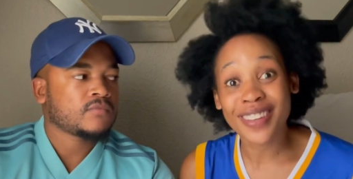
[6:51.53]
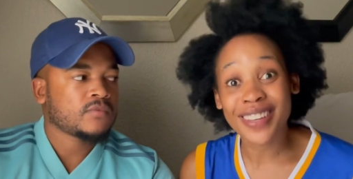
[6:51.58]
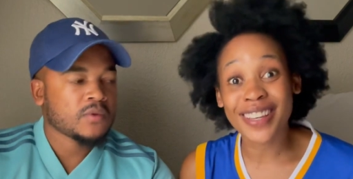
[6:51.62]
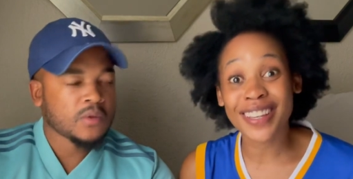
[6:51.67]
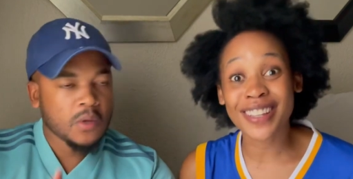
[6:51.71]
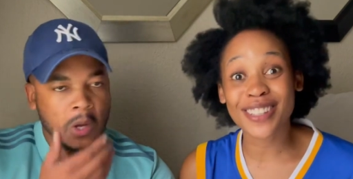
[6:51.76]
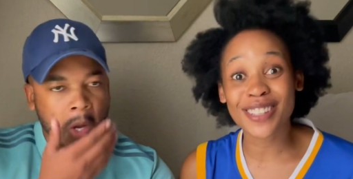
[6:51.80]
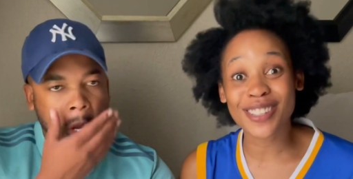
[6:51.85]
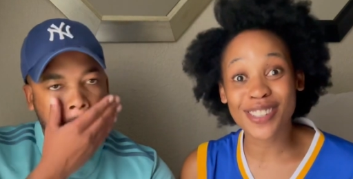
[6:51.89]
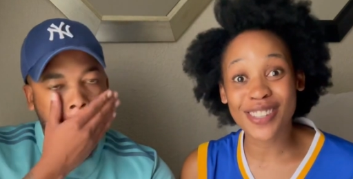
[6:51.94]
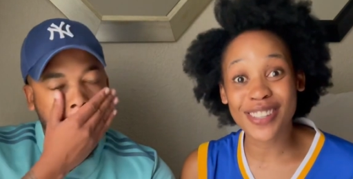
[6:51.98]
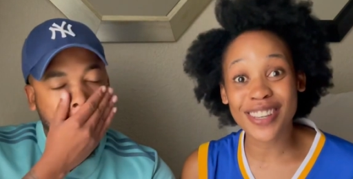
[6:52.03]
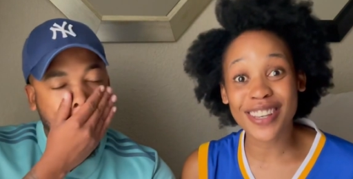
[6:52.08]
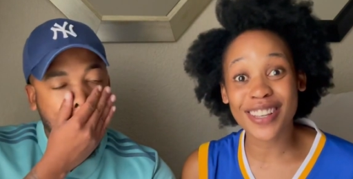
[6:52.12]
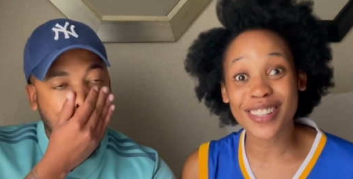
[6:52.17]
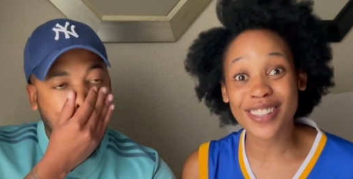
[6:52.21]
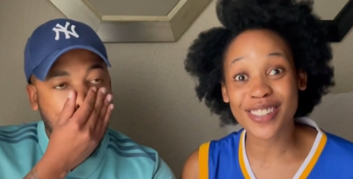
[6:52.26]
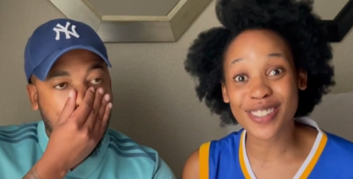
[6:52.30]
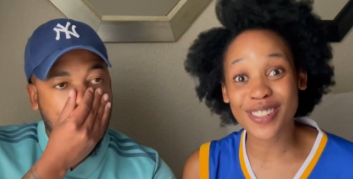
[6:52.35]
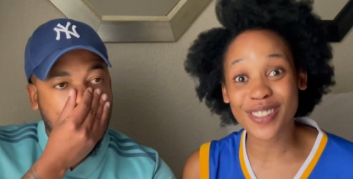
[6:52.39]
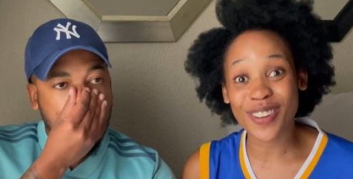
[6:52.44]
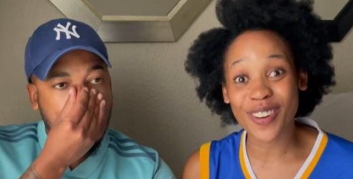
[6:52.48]
Speaker 1: get to hear
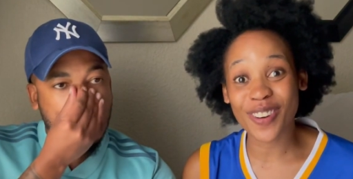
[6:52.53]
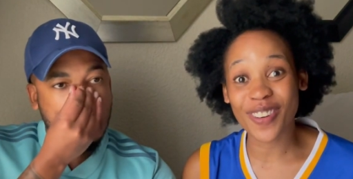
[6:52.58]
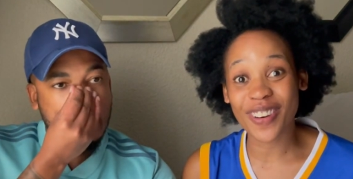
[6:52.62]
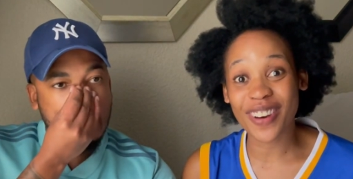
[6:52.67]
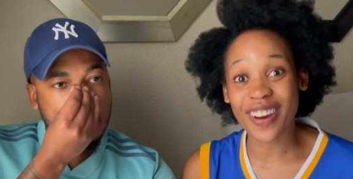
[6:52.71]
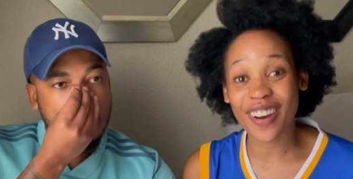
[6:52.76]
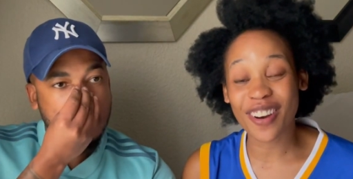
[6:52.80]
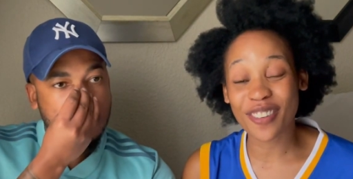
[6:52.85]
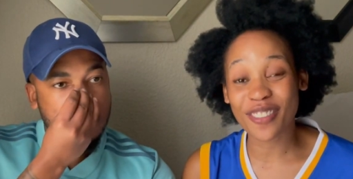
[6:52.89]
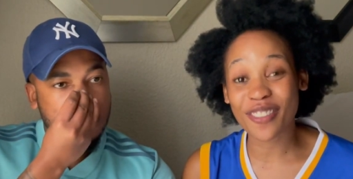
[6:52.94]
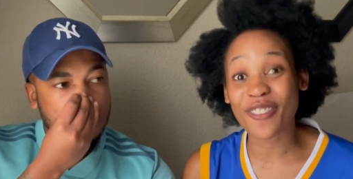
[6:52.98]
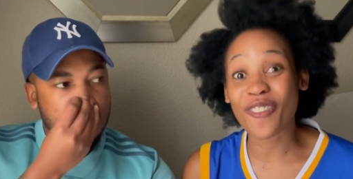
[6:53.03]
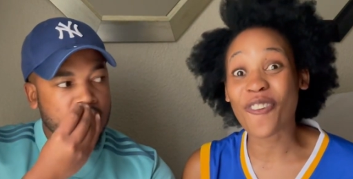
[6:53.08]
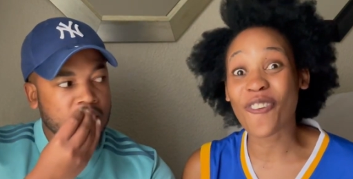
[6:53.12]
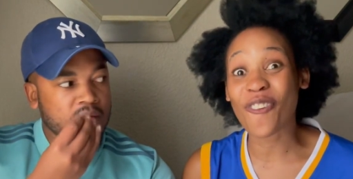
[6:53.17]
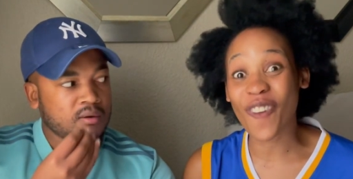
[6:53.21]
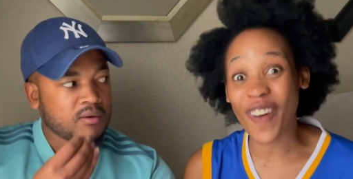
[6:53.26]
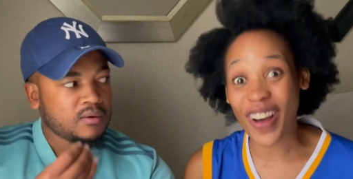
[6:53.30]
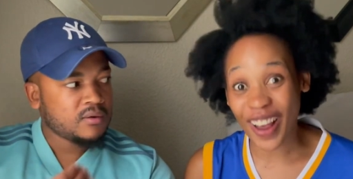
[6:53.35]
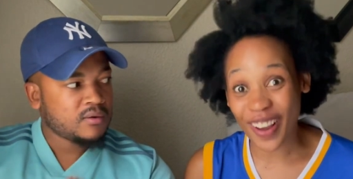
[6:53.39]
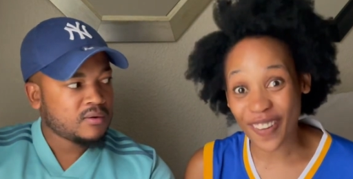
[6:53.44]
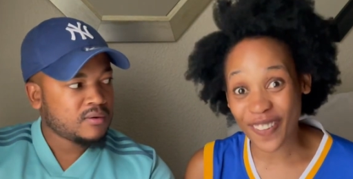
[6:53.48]
the story of
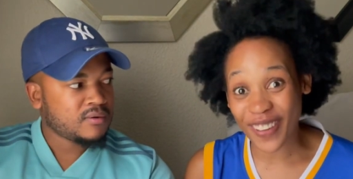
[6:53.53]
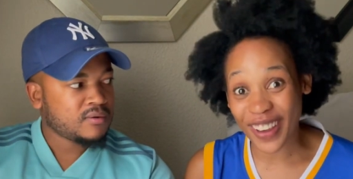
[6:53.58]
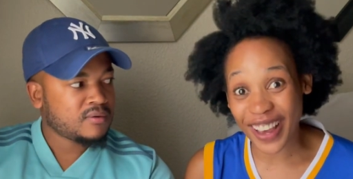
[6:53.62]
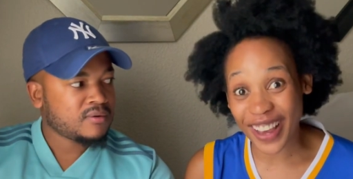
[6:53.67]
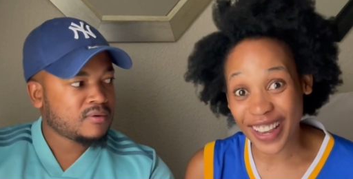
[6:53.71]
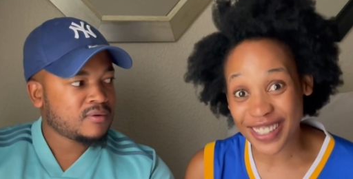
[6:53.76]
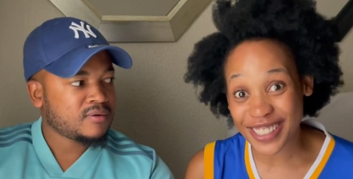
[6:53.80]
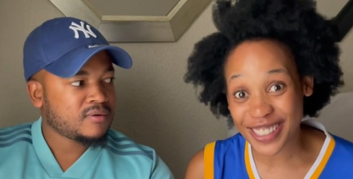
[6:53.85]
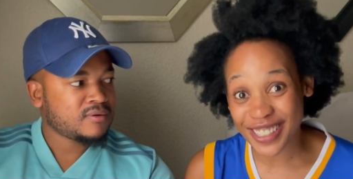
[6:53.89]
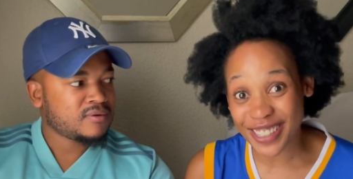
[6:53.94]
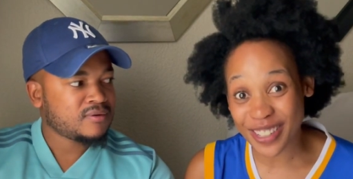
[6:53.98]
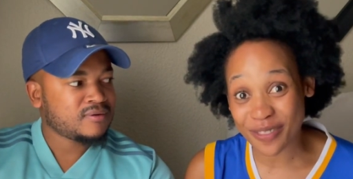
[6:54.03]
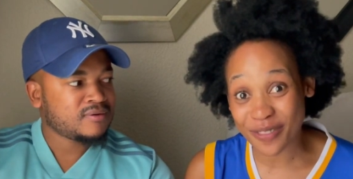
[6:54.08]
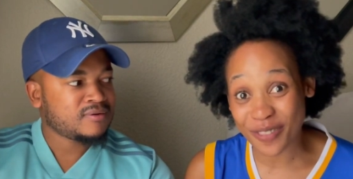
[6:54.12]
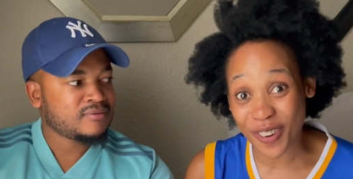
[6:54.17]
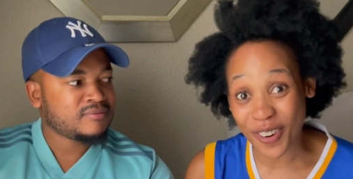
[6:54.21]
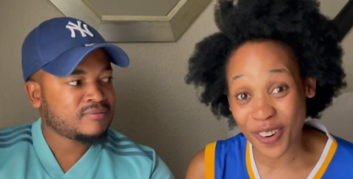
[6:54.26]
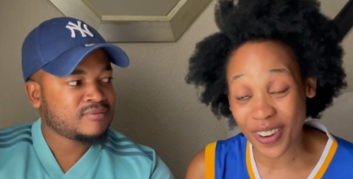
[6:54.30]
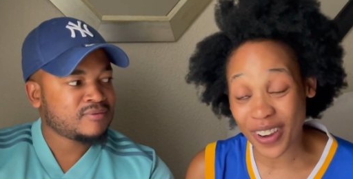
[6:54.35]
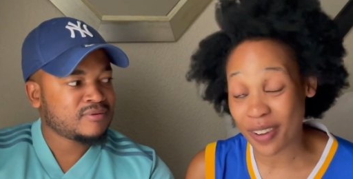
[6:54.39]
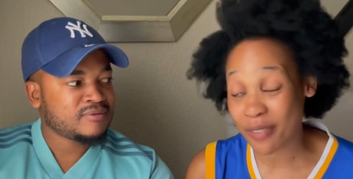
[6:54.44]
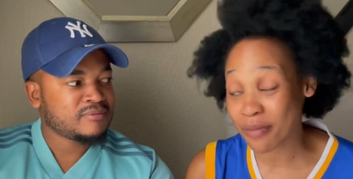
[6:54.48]
why we actually
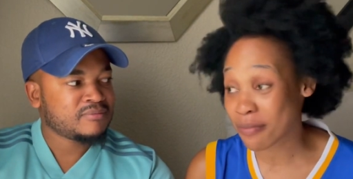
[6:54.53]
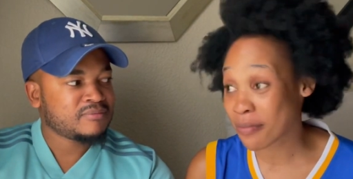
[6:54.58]
broke up.